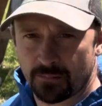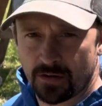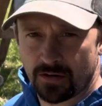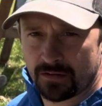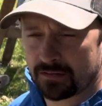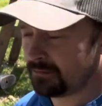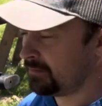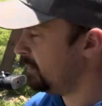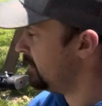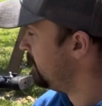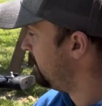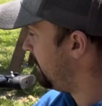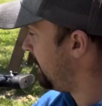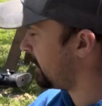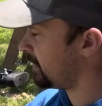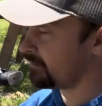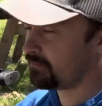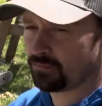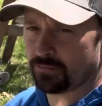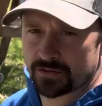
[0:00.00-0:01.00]
on, I
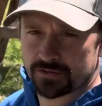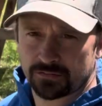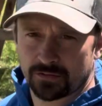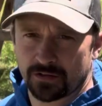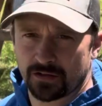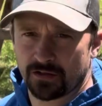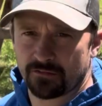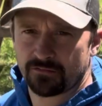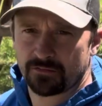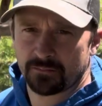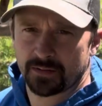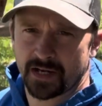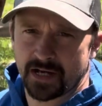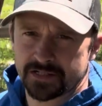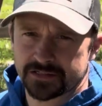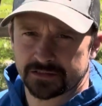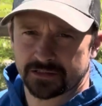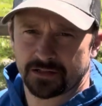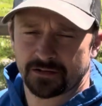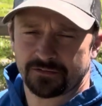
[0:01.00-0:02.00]
can switch right over to my
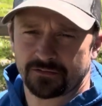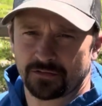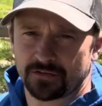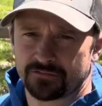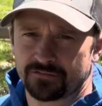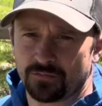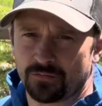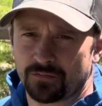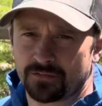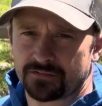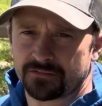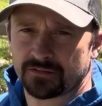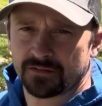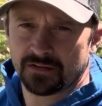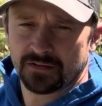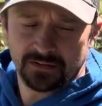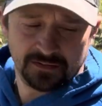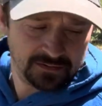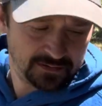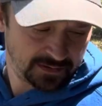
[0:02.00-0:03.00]
H&M 34s,
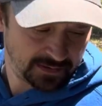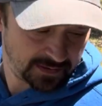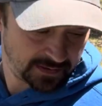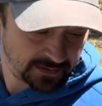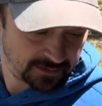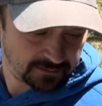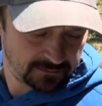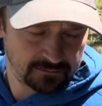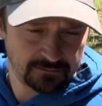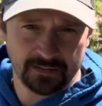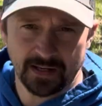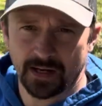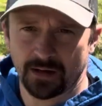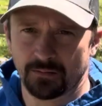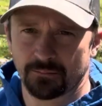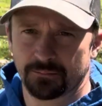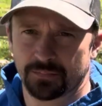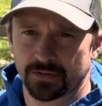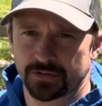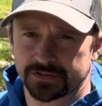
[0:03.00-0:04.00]
and now
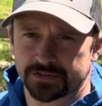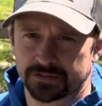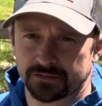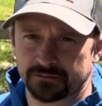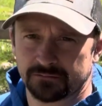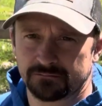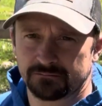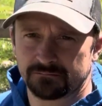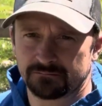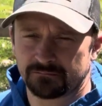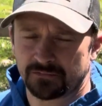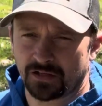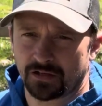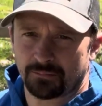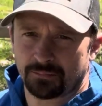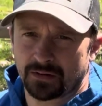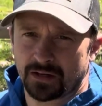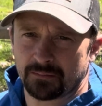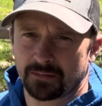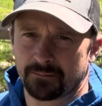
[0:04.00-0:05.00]
I'm pushing, you know,
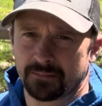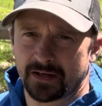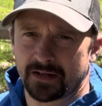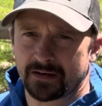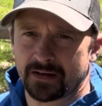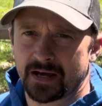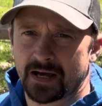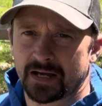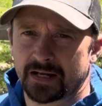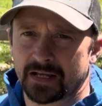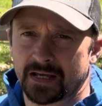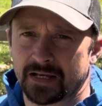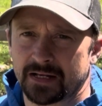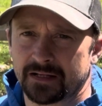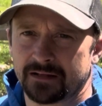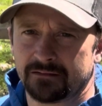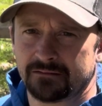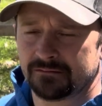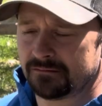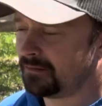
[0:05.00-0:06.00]
probably about
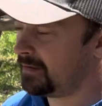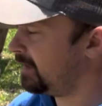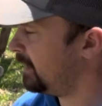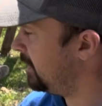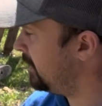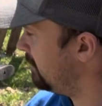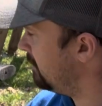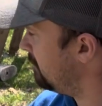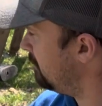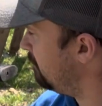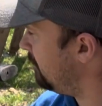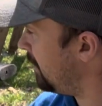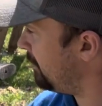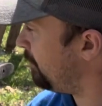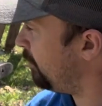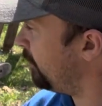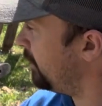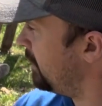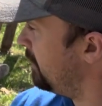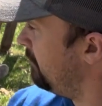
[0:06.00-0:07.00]
980, and my point